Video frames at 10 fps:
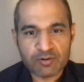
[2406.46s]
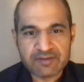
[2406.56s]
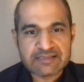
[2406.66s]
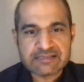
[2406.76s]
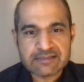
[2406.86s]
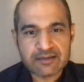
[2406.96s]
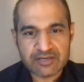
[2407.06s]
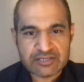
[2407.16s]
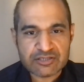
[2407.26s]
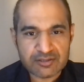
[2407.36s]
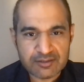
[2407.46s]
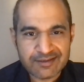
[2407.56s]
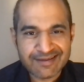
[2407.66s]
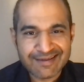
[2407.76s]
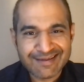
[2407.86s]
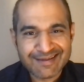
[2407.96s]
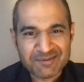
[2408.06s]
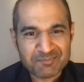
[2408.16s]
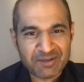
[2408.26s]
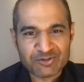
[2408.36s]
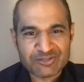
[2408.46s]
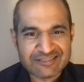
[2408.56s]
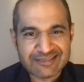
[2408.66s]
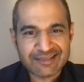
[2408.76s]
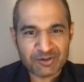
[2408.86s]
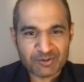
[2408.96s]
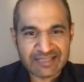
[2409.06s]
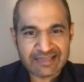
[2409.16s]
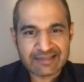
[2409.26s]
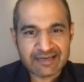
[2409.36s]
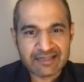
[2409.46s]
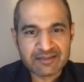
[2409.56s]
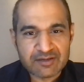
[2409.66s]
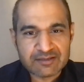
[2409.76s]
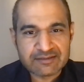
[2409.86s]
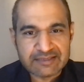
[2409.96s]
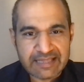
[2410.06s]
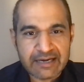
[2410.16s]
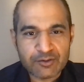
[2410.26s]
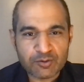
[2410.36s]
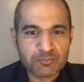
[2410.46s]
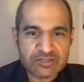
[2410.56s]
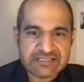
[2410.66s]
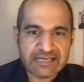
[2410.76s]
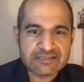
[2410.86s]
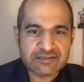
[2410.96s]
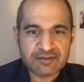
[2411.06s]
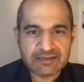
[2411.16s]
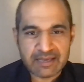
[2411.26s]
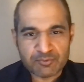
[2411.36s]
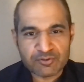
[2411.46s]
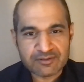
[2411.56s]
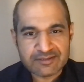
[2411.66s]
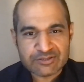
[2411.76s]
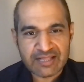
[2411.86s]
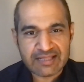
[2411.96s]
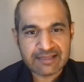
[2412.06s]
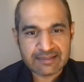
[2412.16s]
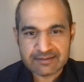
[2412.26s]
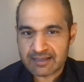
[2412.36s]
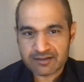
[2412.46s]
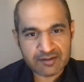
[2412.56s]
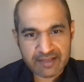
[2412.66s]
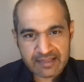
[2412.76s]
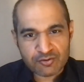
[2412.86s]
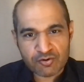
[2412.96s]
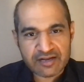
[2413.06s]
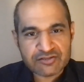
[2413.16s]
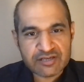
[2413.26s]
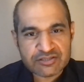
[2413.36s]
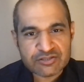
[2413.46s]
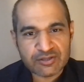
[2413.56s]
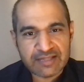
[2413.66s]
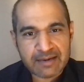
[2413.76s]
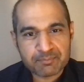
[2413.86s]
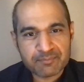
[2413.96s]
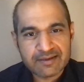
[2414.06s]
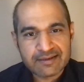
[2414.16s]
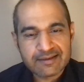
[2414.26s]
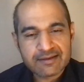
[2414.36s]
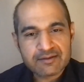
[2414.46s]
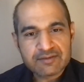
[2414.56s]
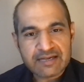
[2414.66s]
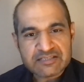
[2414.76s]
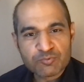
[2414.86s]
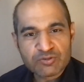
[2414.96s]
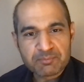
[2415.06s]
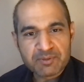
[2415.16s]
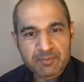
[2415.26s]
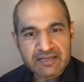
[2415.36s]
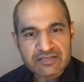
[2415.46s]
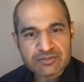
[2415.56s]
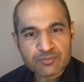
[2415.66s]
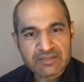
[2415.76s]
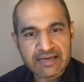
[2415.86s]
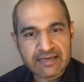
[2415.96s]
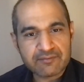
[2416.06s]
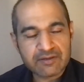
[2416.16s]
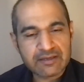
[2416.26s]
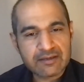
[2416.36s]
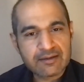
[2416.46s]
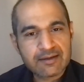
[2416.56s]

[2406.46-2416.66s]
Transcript: always treasured because they deliver delight on both sides of the table. So that again, congratulations on that smooth implementation with ITV.